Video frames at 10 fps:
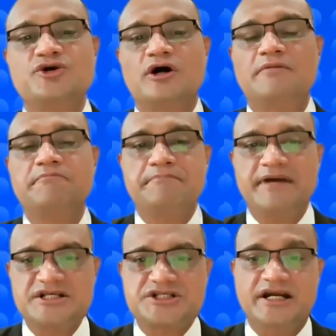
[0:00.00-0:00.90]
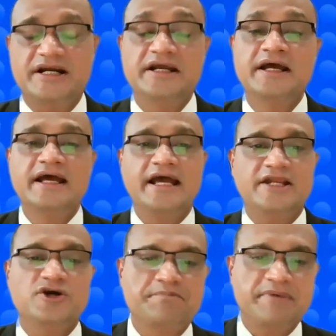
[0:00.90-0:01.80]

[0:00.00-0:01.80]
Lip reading: your patient, and your